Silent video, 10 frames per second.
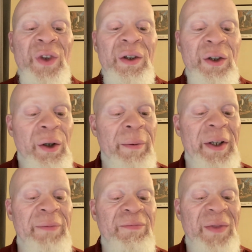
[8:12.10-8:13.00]
you know what I
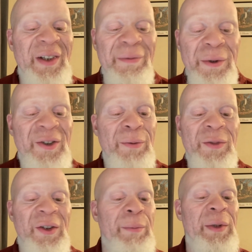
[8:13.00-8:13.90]
mean, was some
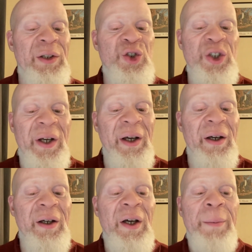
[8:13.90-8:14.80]
similar
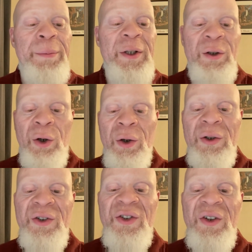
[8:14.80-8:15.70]
shit
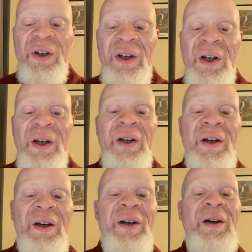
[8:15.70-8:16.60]
because,
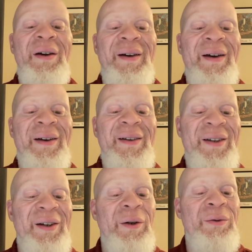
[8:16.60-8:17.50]

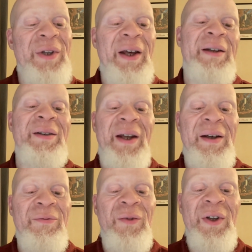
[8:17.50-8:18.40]
you know, they're